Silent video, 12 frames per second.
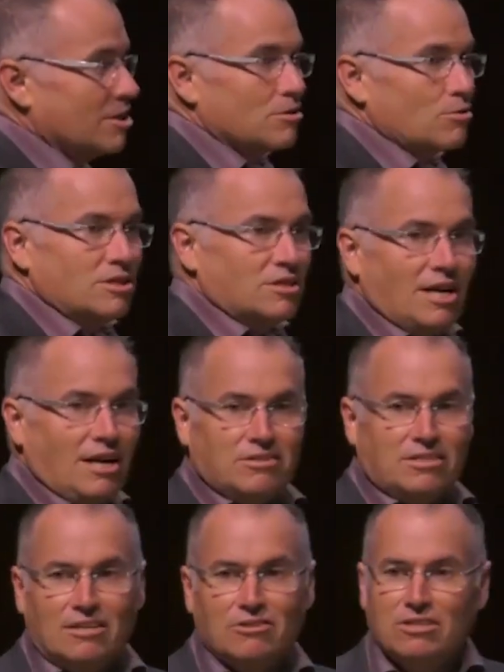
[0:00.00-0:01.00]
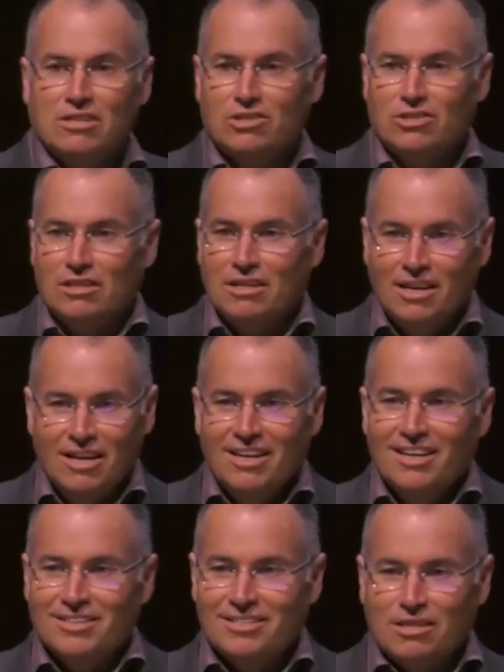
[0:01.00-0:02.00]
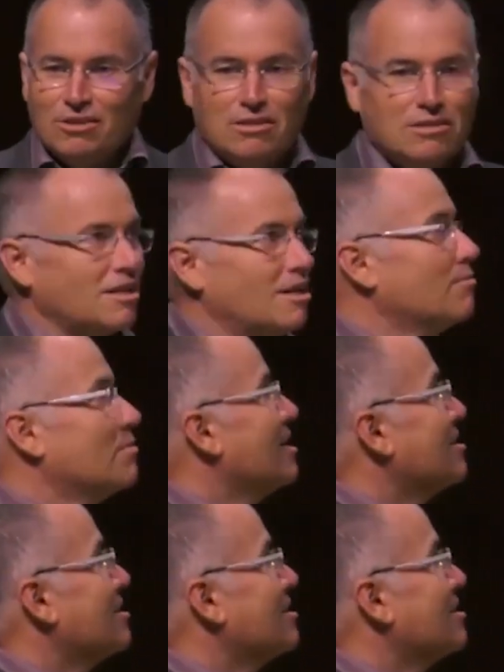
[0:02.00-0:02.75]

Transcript: Menendez, Quincy House, that introduction is still the same